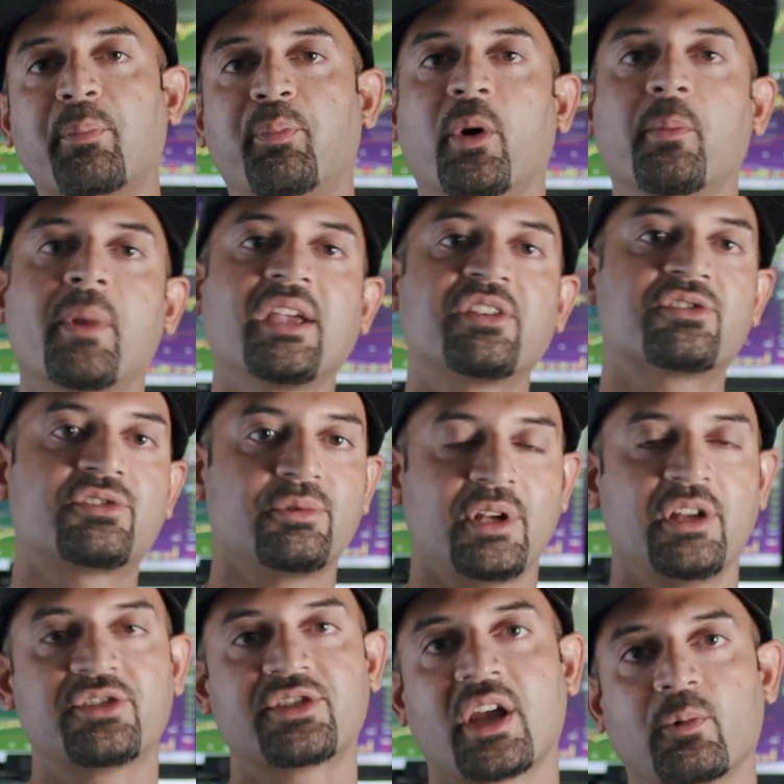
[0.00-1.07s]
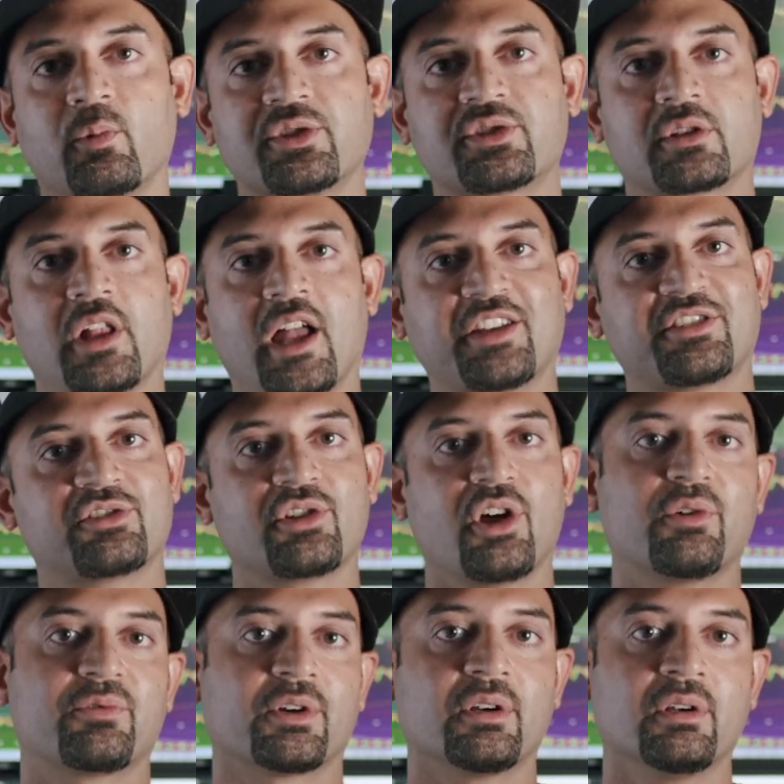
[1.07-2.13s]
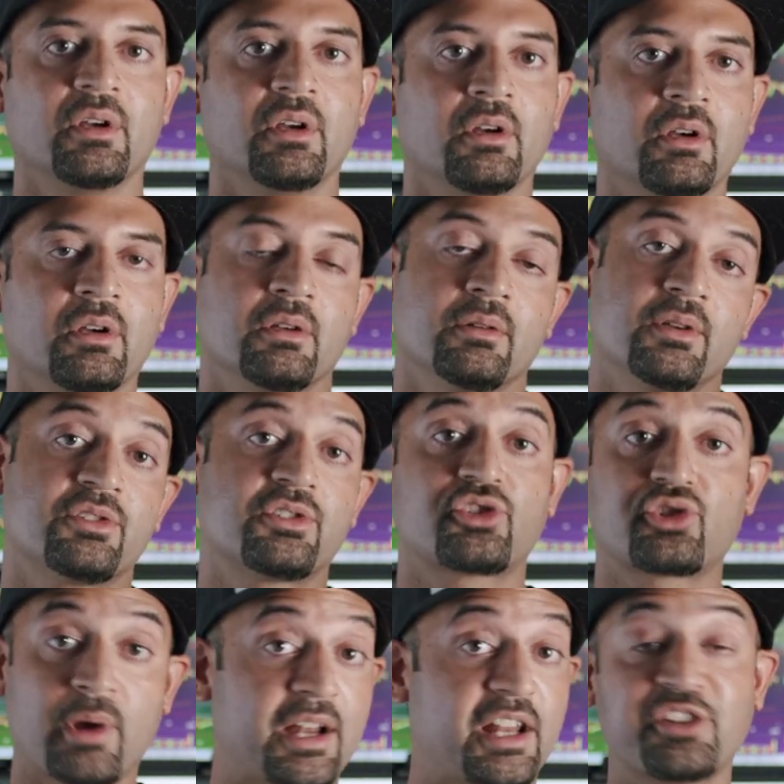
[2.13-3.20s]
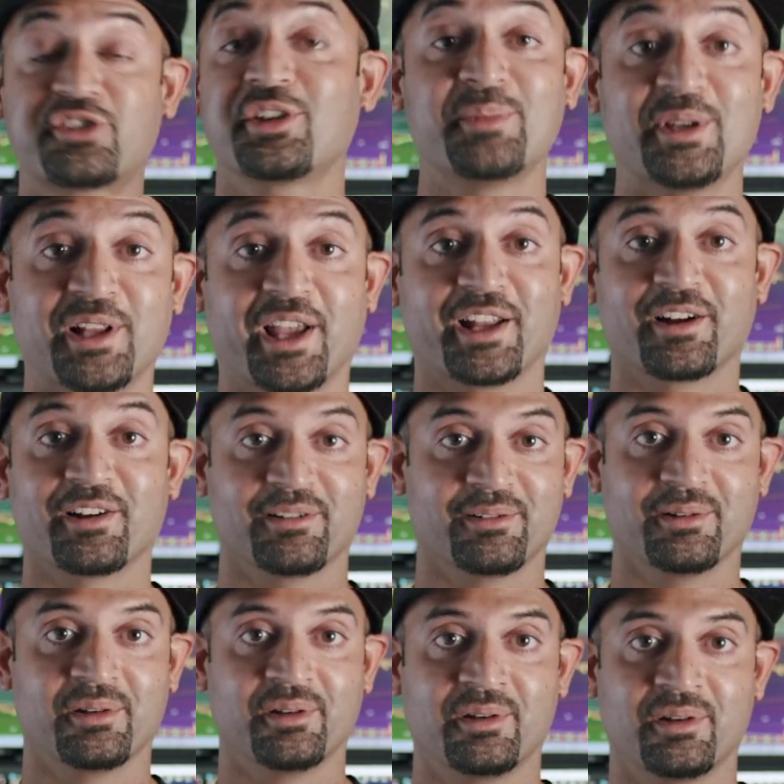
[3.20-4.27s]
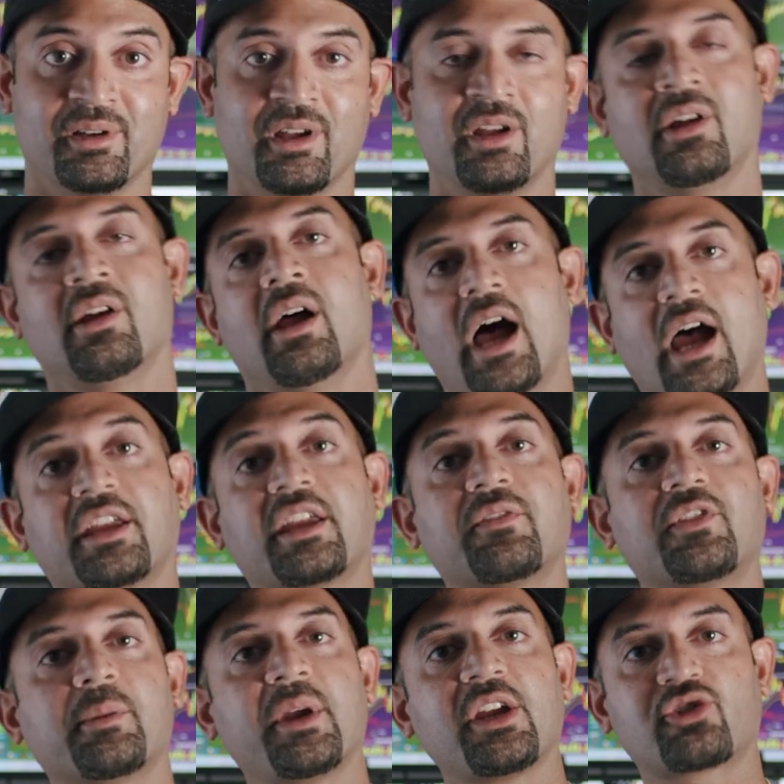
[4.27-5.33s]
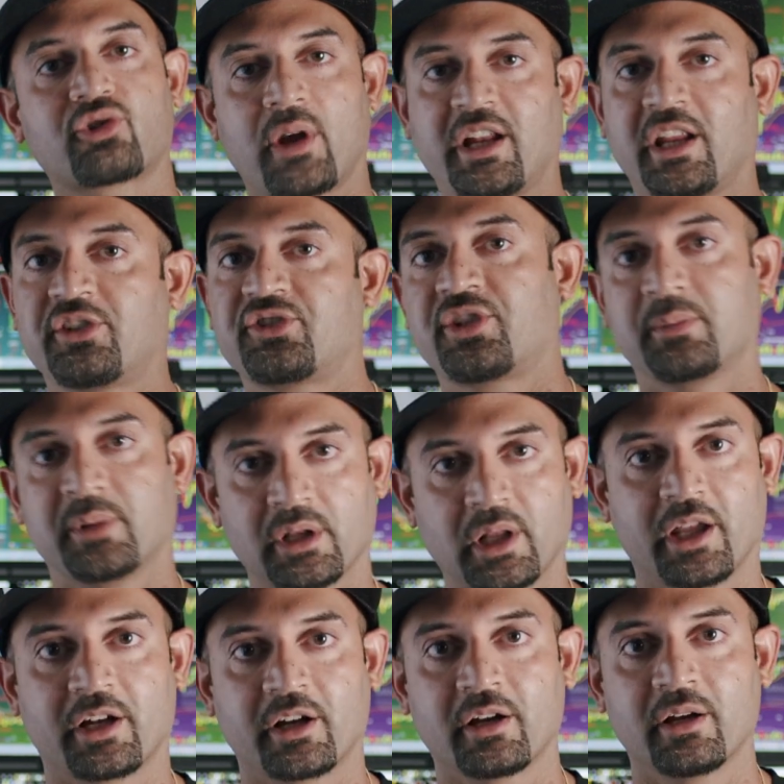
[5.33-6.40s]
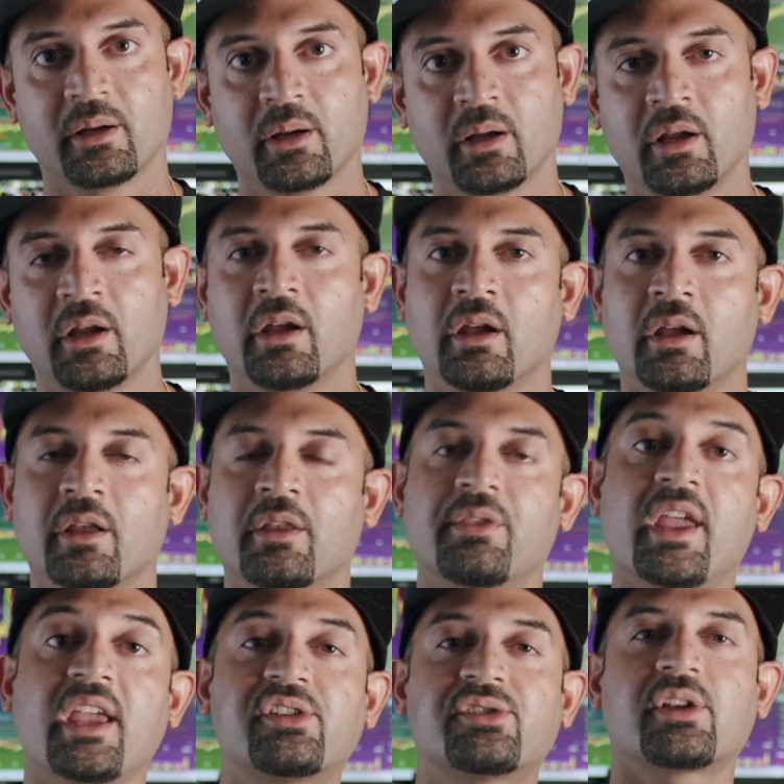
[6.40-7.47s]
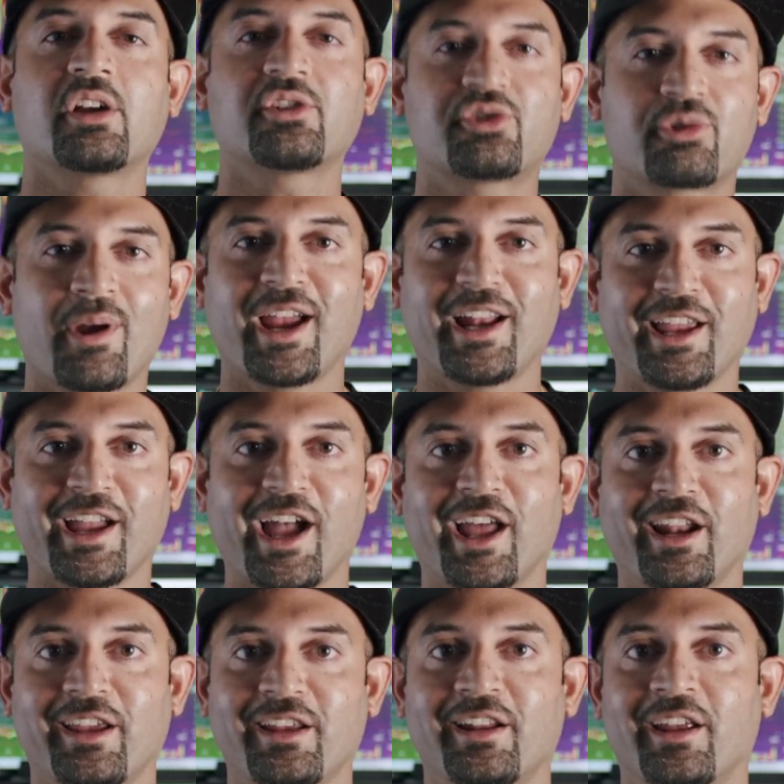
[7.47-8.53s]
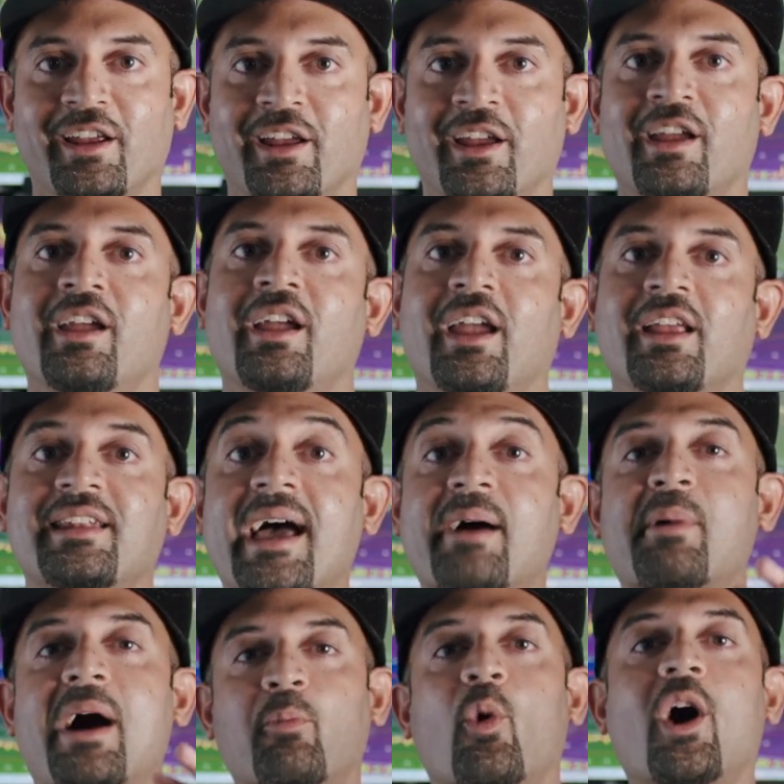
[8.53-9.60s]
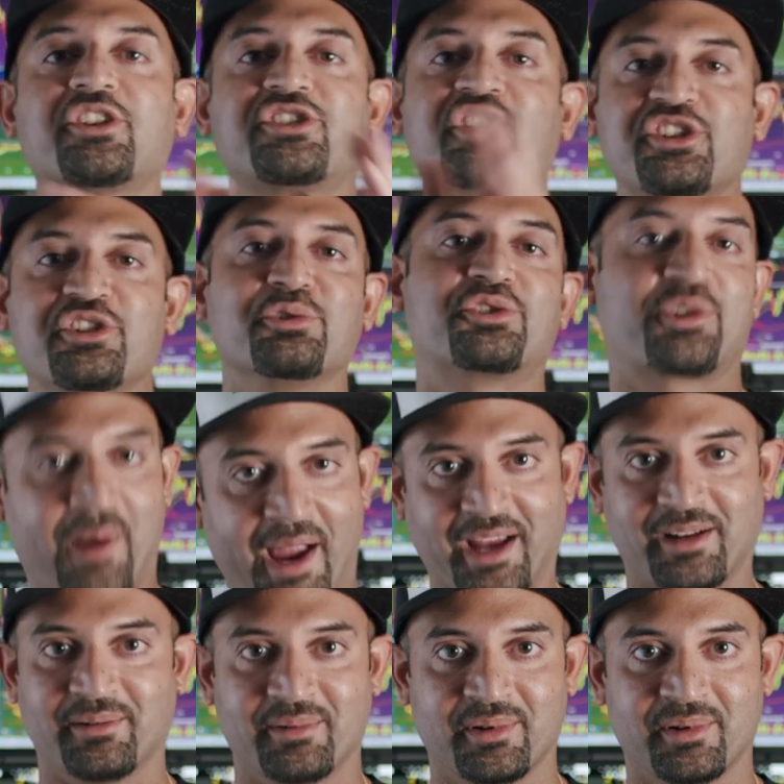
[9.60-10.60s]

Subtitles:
put my students on once class is over is a trading simulator. I give them a trading simulator, they start trading on it, and now I'm watching you trade.